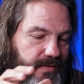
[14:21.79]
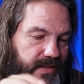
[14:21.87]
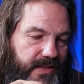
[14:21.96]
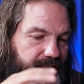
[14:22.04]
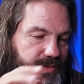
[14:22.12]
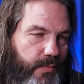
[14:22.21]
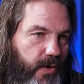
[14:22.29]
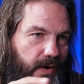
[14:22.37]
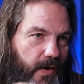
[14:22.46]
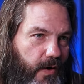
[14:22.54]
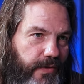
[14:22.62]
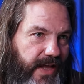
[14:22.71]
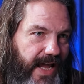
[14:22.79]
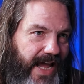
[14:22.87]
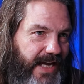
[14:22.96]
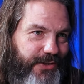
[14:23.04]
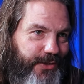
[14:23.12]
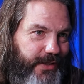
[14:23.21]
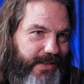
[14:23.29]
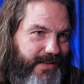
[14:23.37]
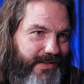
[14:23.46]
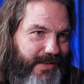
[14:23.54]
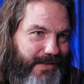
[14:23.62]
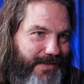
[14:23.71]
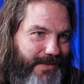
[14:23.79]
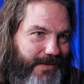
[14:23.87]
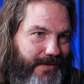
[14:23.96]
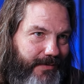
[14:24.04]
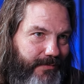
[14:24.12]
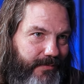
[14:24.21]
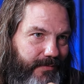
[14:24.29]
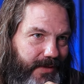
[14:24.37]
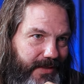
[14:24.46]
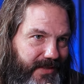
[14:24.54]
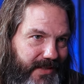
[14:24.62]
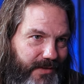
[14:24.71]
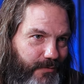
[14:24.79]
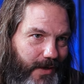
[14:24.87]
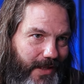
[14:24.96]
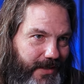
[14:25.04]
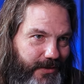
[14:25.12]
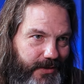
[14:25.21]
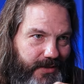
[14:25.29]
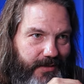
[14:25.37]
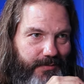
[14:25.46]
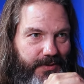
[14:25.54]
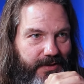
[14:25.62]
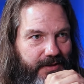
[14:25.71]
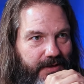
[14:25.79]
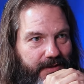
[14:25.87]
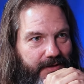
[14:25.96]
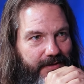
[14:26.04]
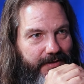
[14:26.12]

that's where all the action is in a system, is yeah. in the relationships. Yeah.